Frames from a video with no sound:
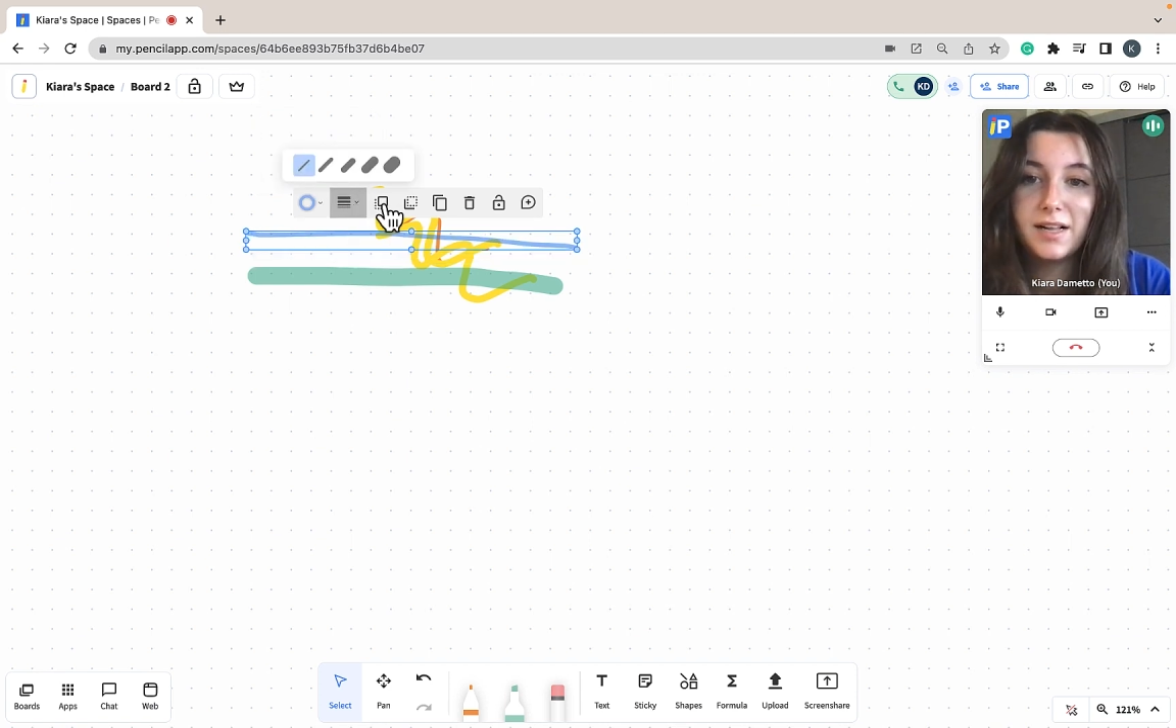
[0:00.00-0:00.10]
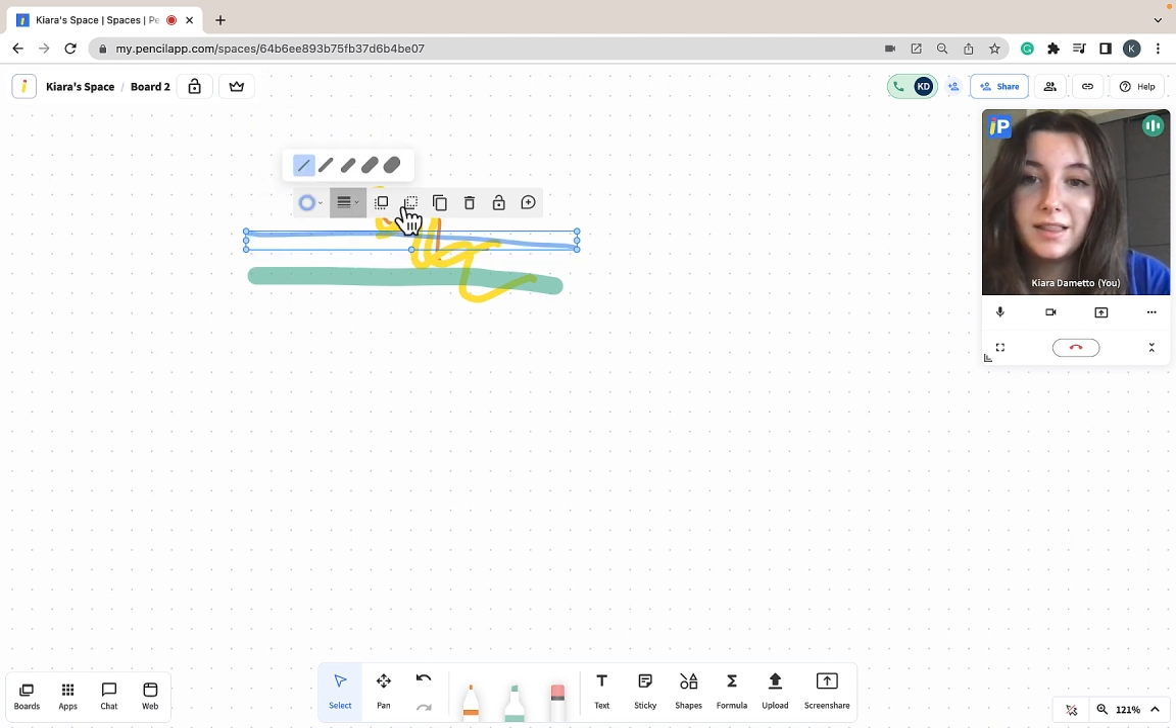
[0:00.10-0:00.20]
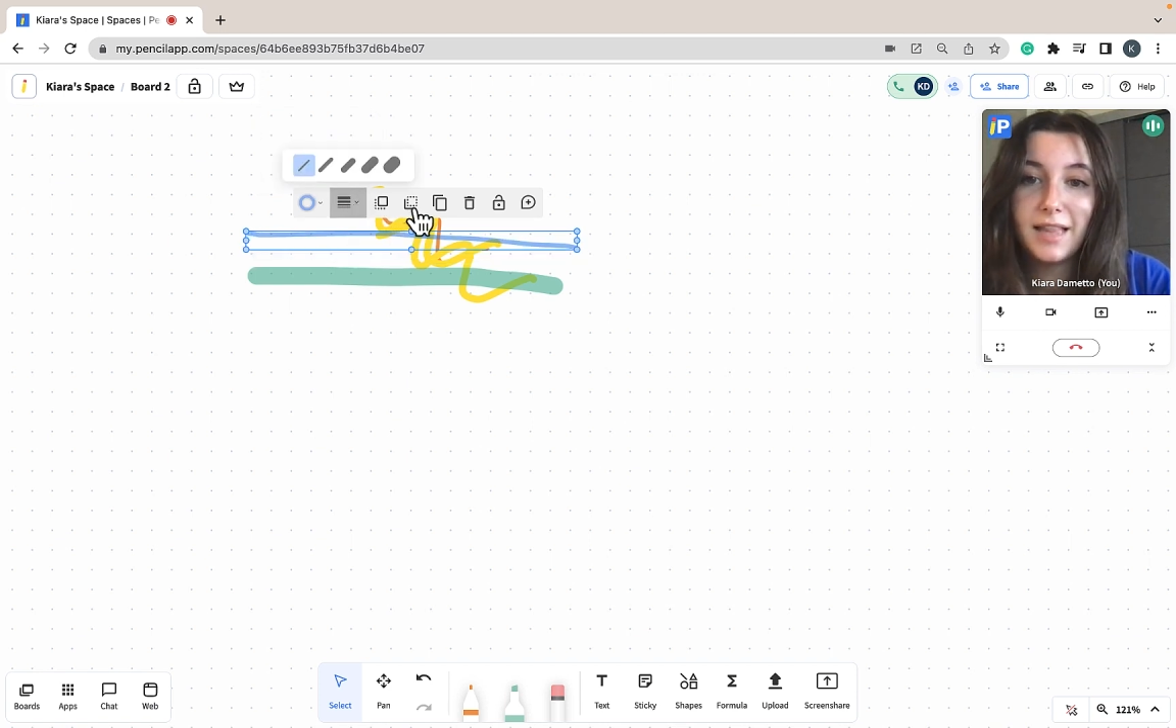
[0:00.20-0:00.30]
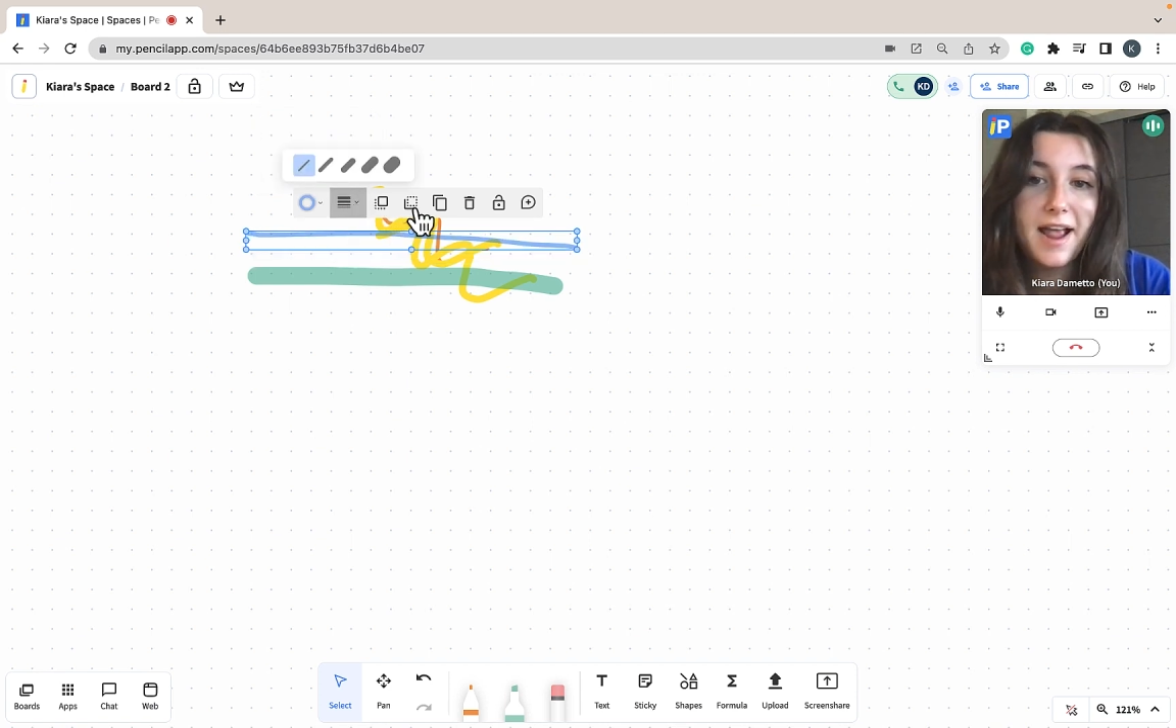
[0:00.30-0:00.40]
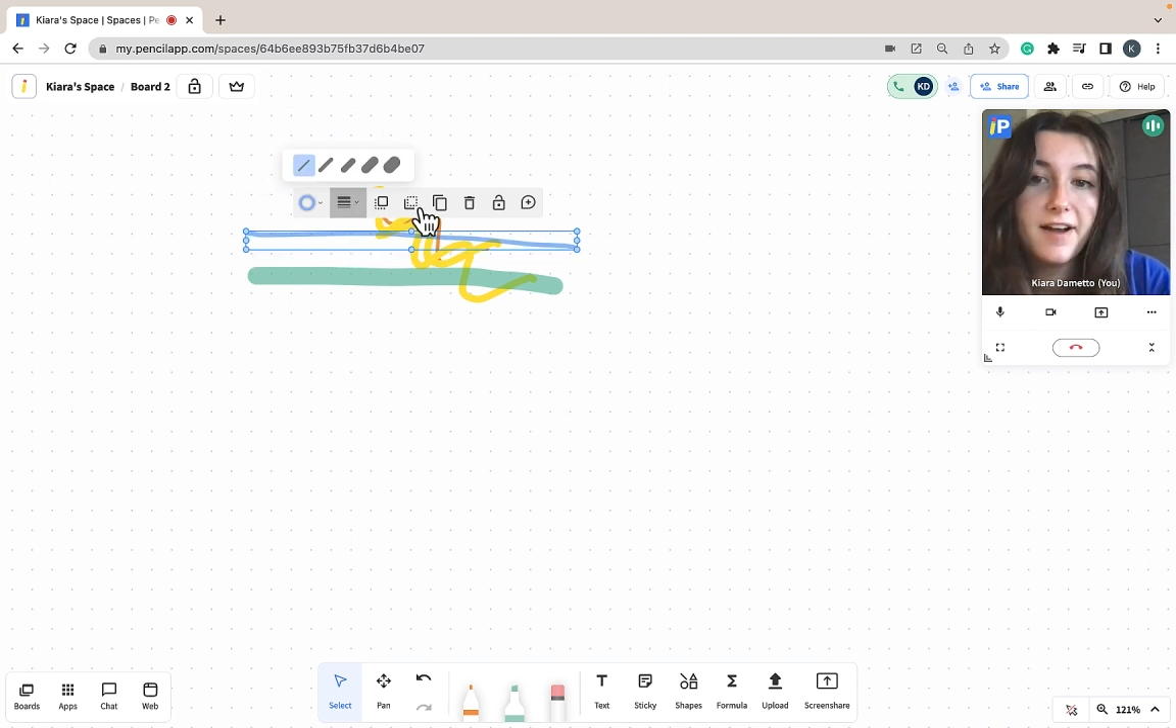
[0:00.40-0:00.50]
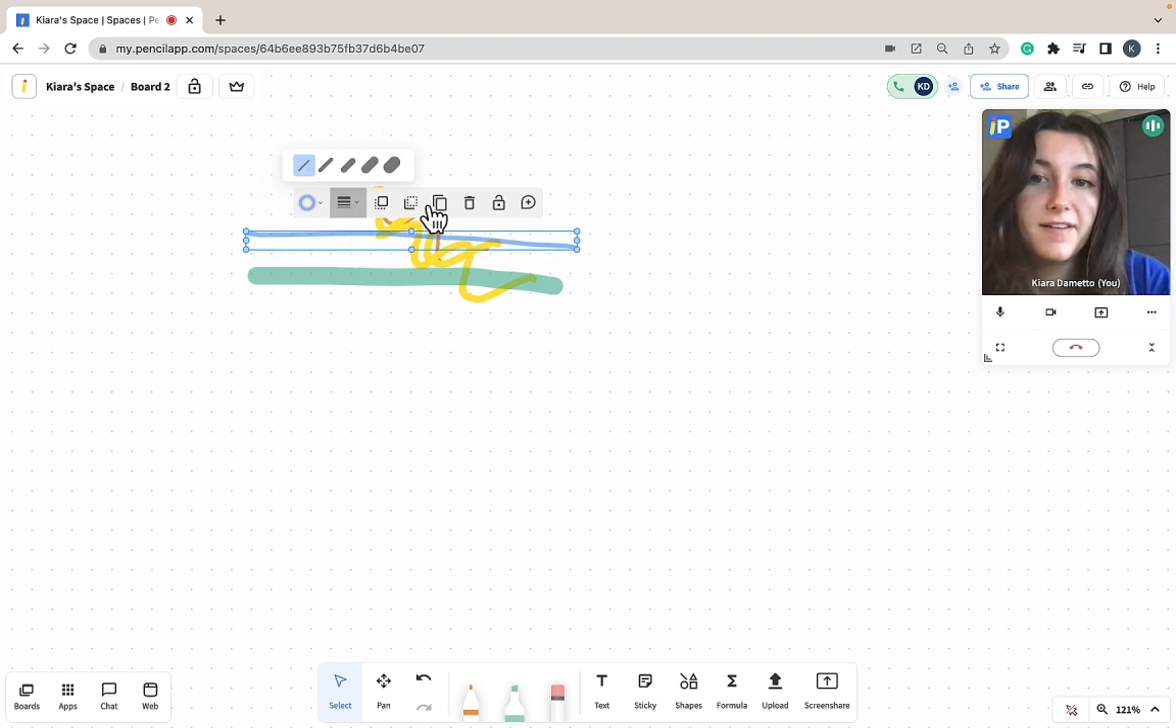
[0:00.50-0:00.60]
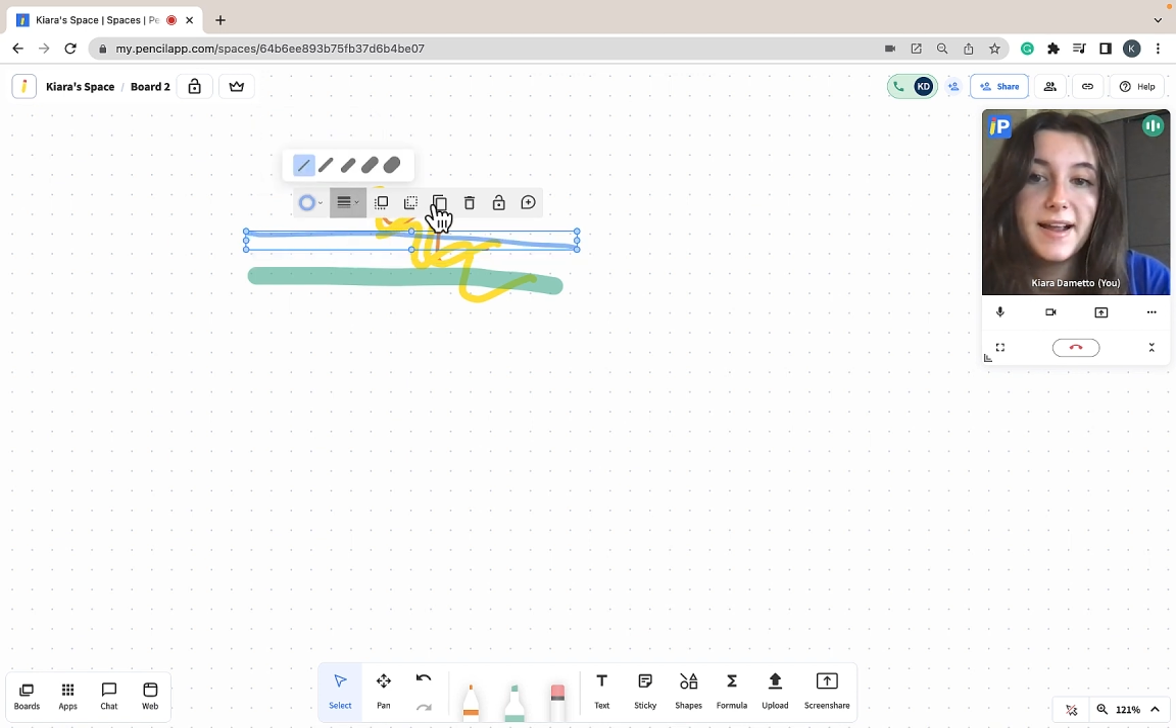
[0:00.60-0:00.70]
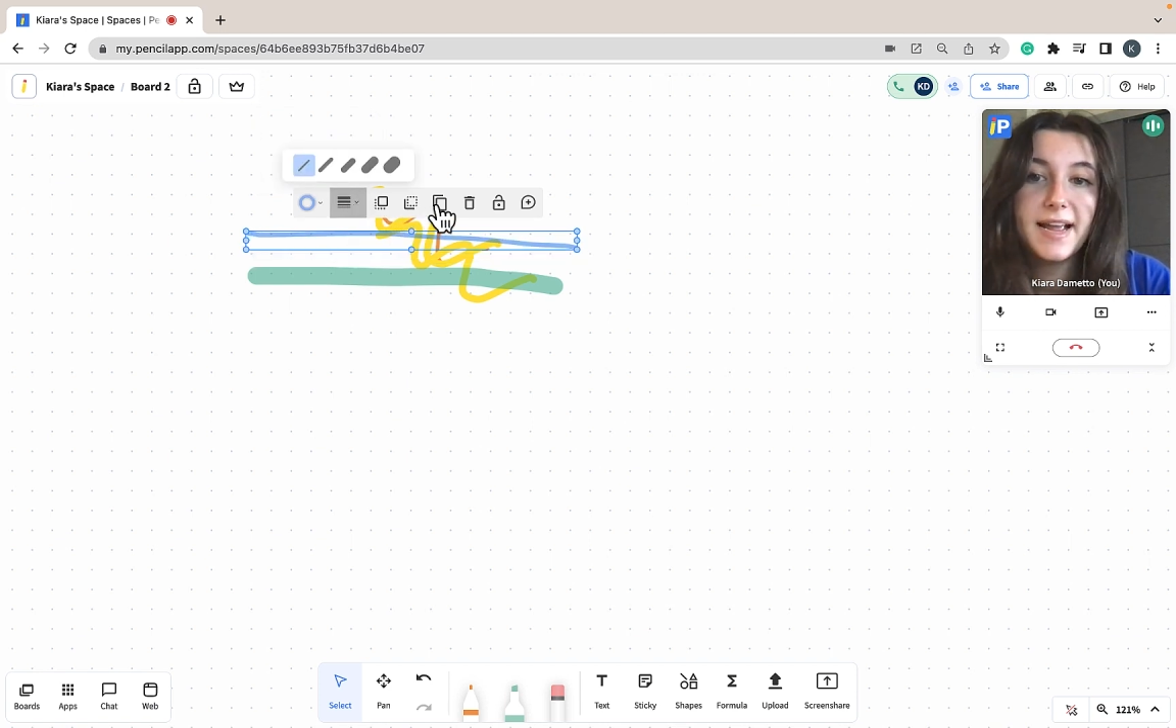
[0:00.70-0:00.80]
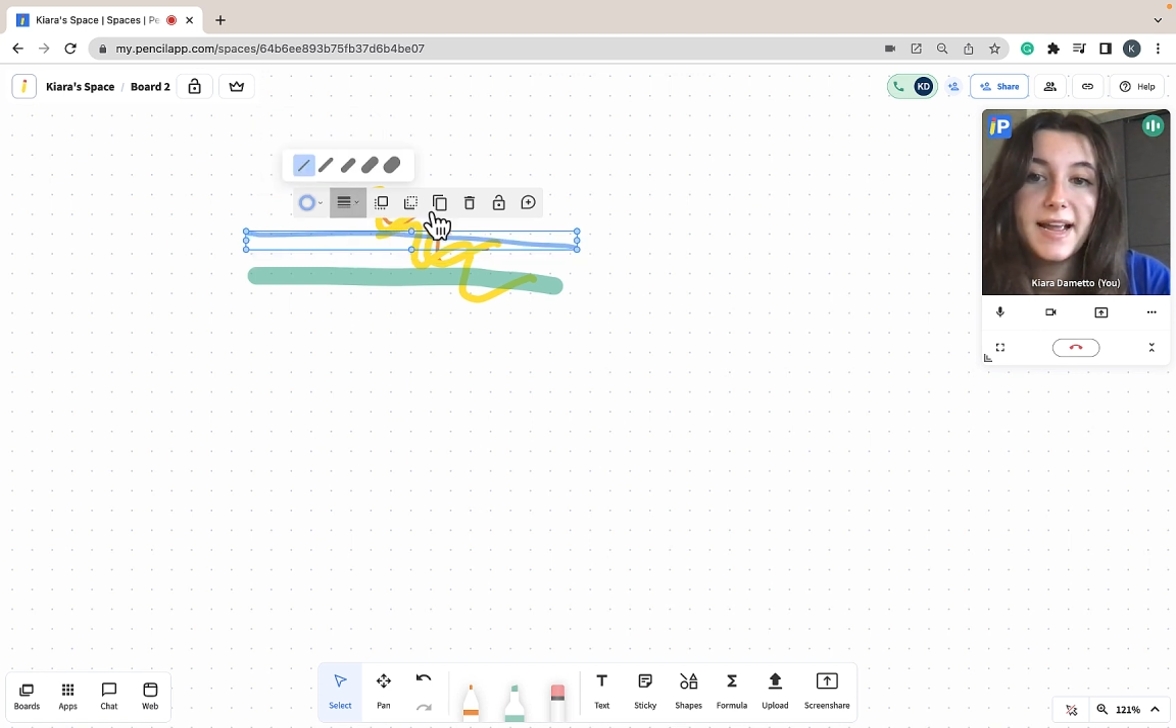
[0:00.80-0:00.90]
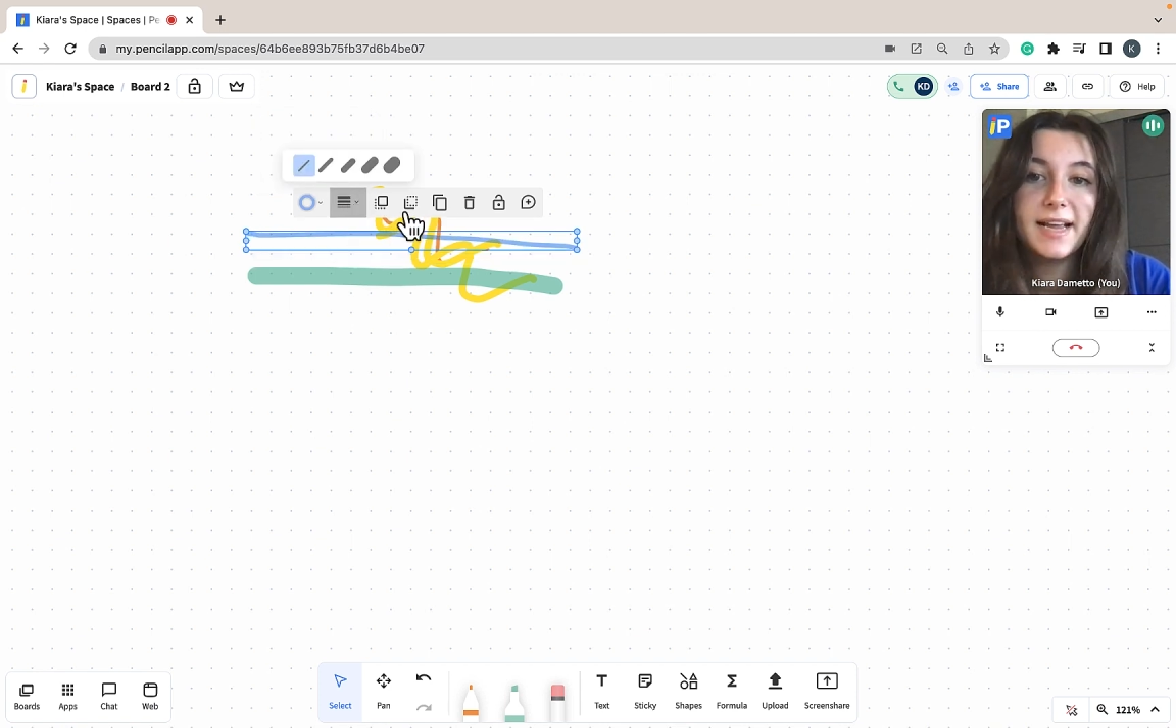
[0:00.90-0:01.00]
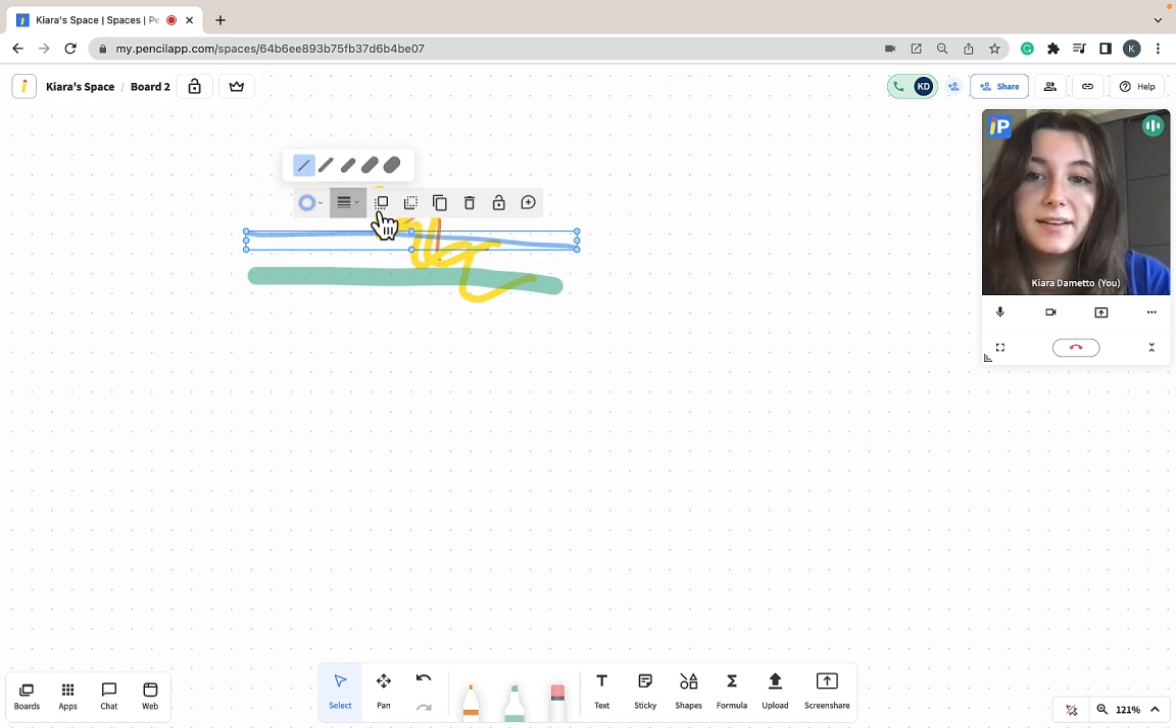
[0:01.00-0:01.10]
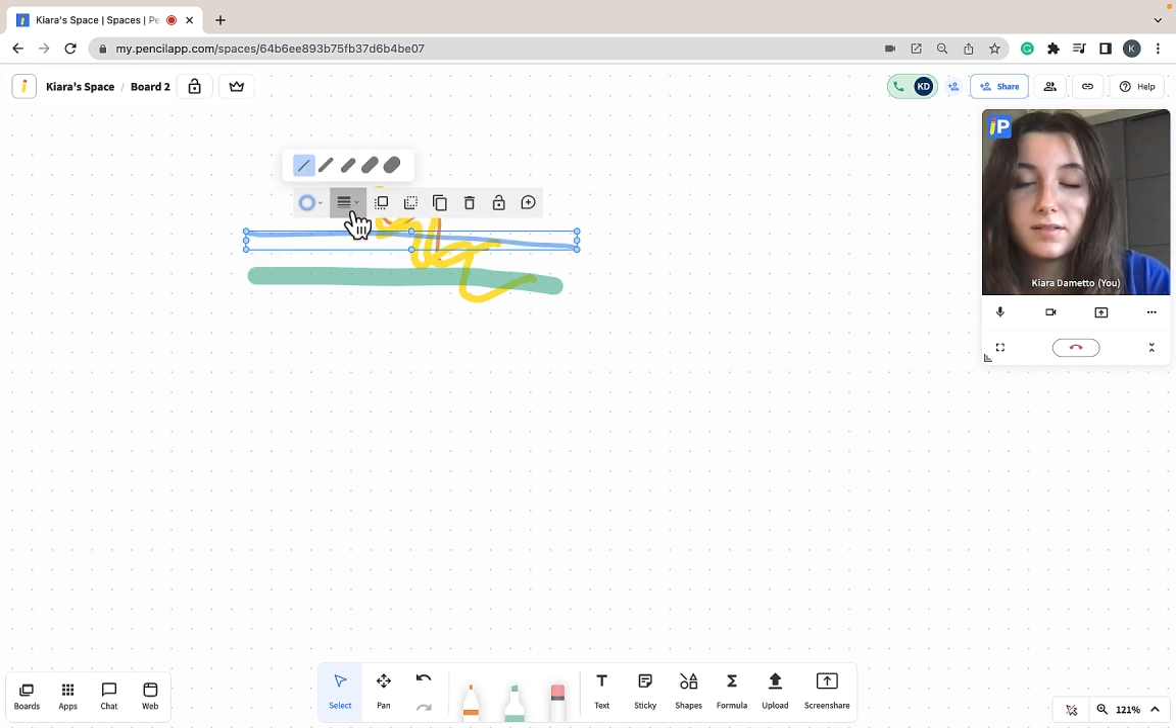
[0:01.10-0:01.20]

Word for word: layering,